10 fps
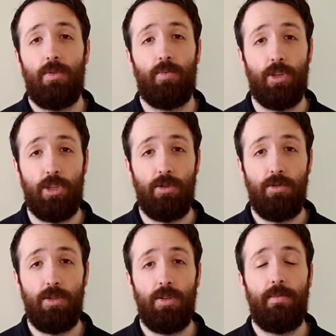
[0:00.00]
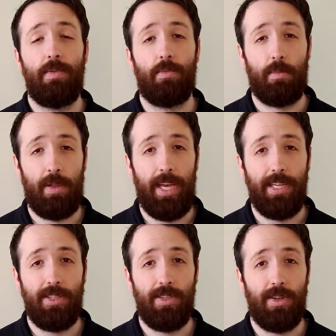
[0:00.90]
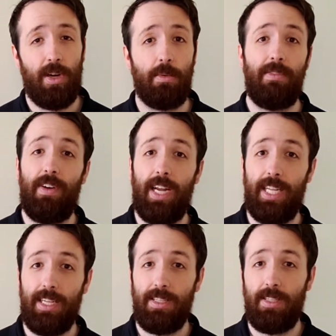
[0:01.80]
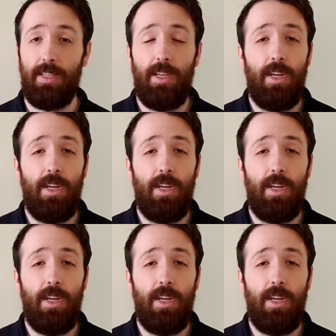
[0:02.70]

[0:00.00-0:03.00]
reduce, replace, or refinance.